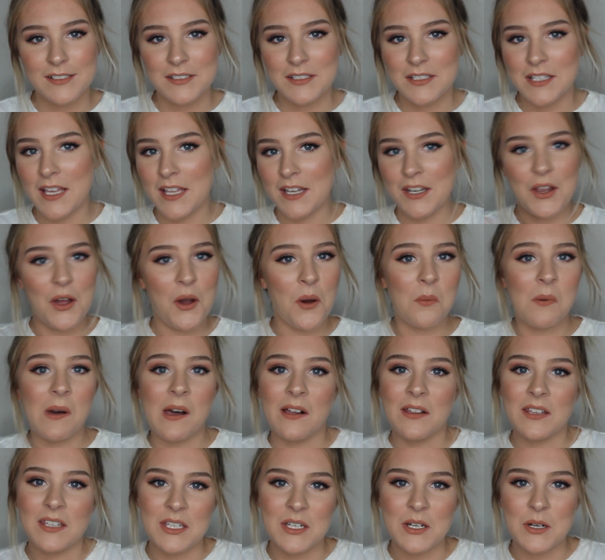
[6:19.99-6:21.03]
then oh
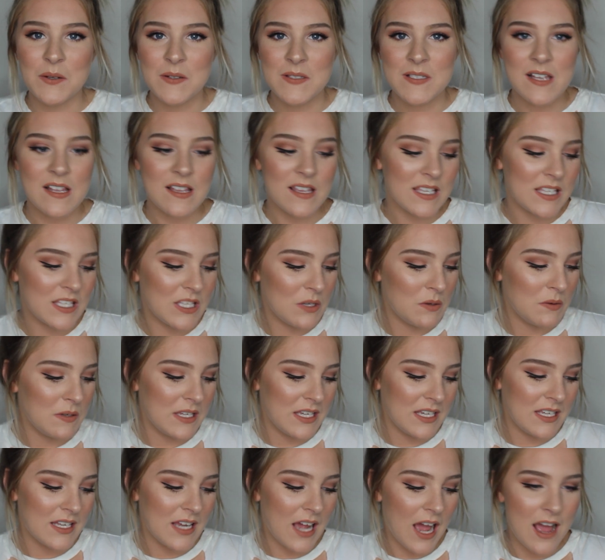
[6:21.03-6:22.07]
well, you know, it's not like you
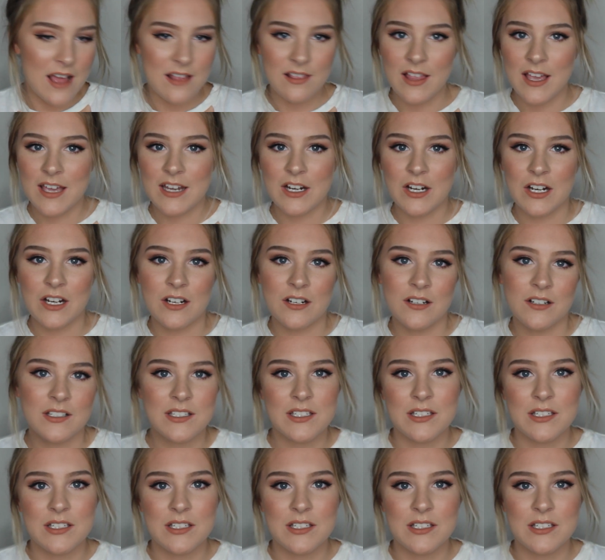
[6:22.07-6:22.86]
need eyeliner